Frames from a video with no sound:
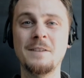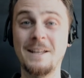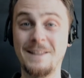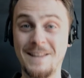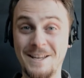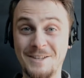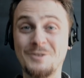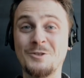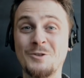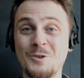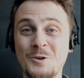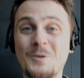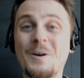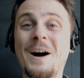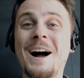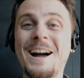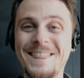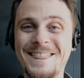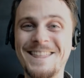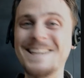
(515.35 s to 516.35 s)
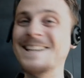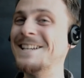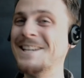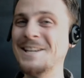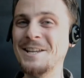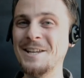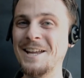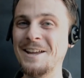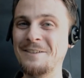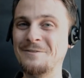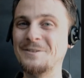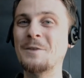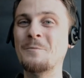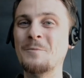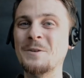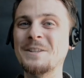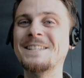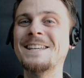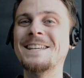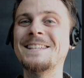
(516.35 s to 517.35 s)
And that's true. I think if
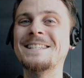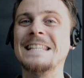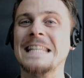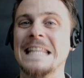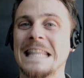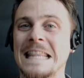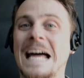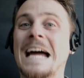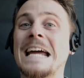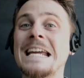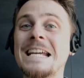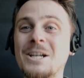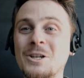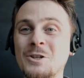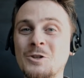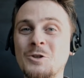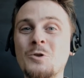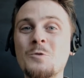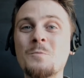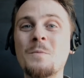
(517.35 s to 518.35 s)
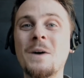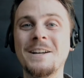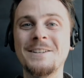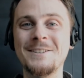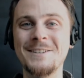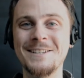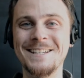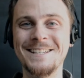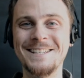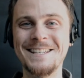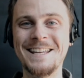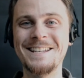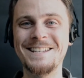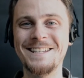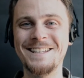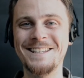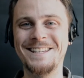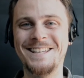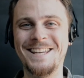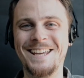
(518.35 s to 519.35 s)
someone says like too much in a
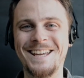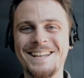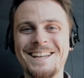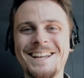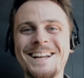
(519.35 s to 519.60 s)
sentence,